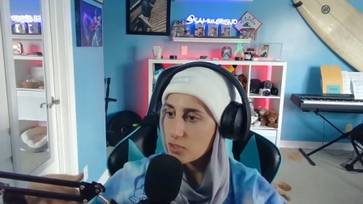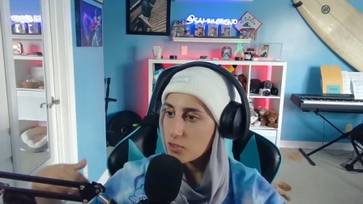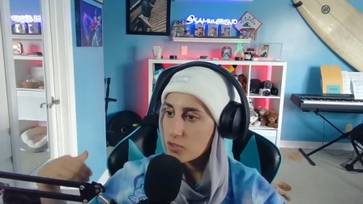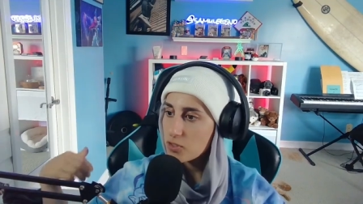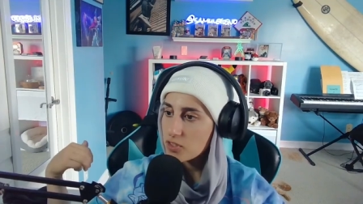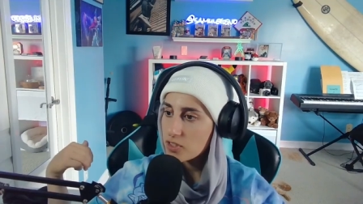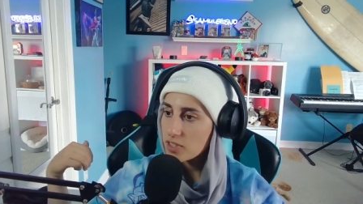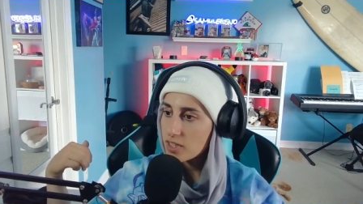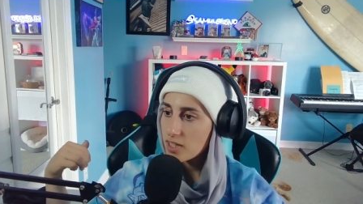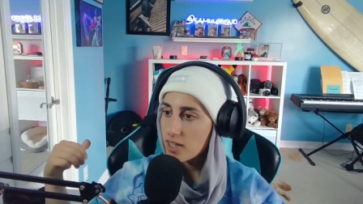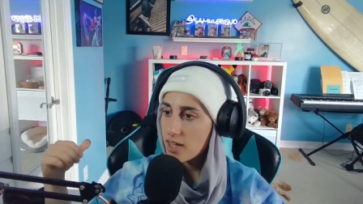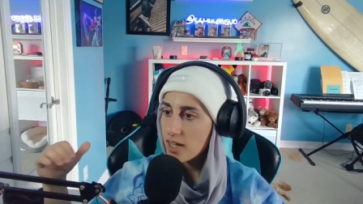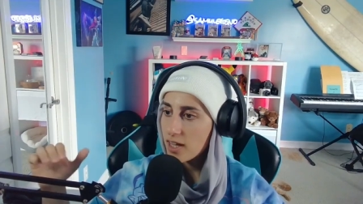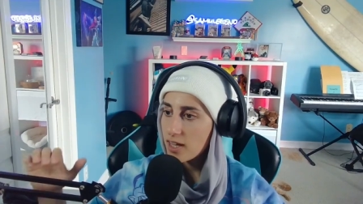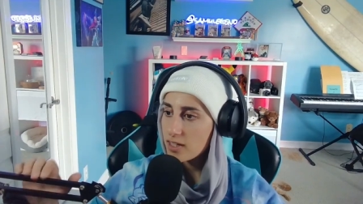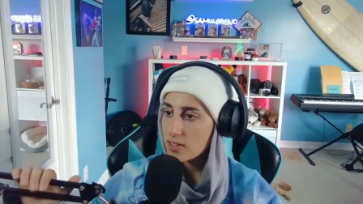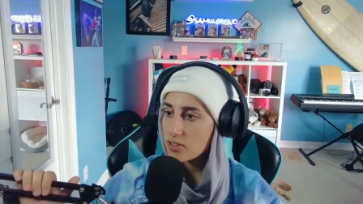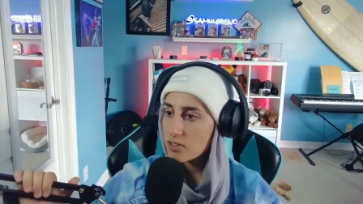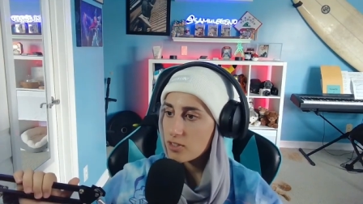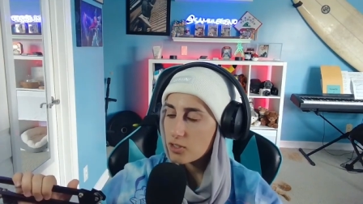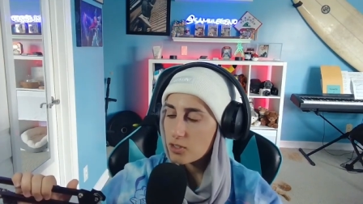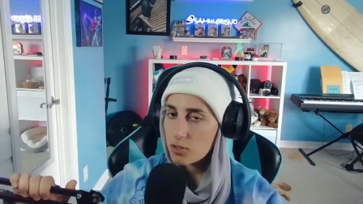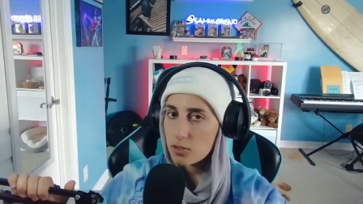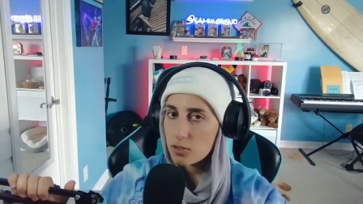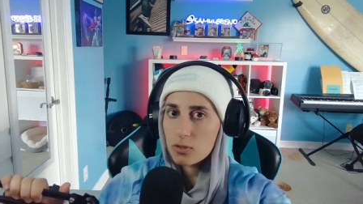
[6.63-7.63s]
Do you see
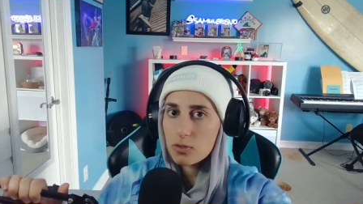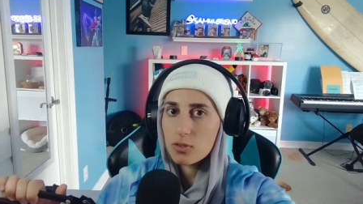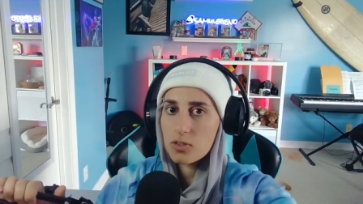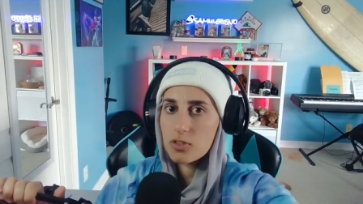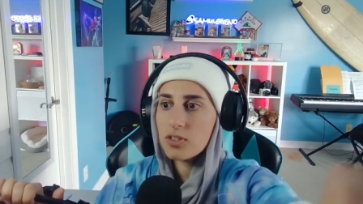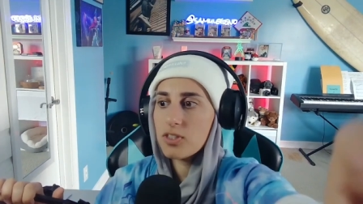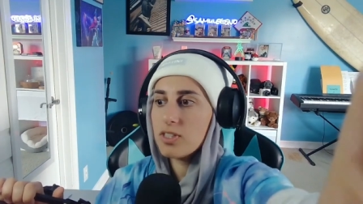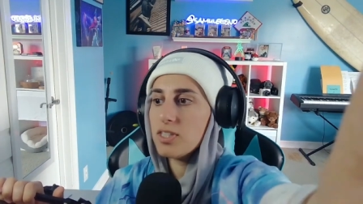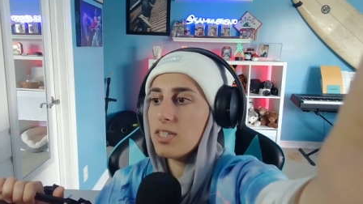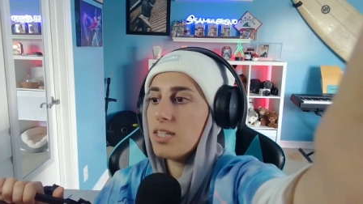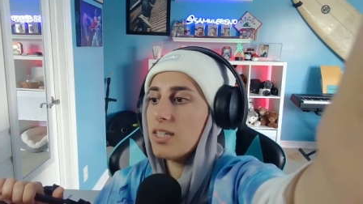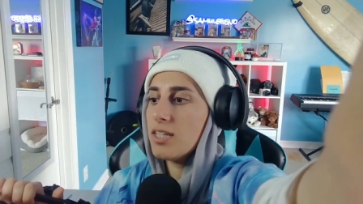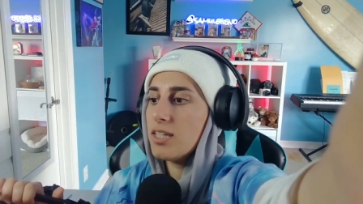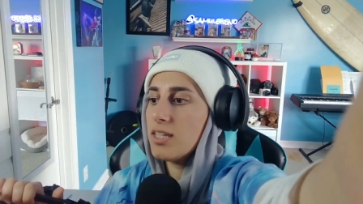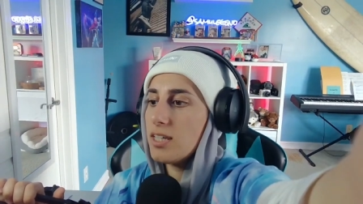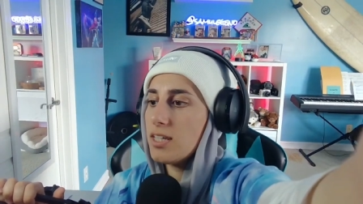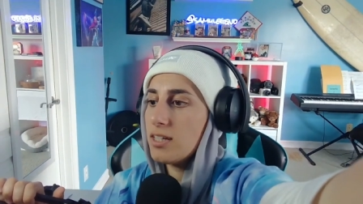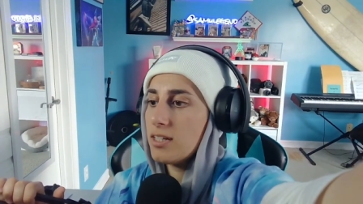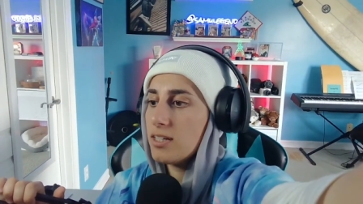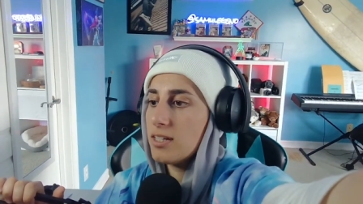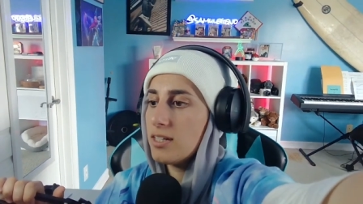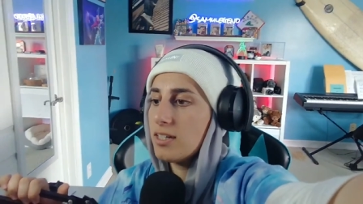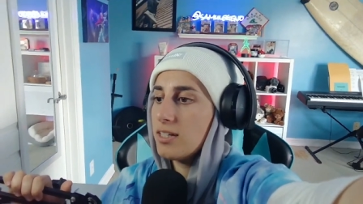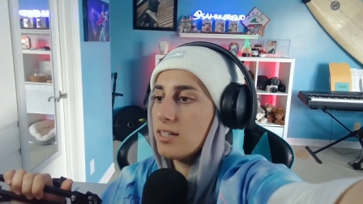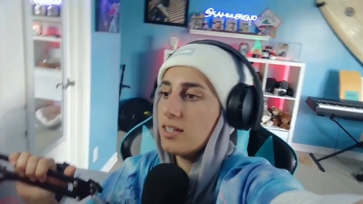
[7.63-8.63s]
that? Do you
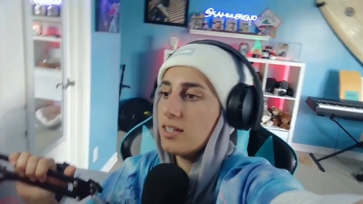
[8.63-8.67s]
see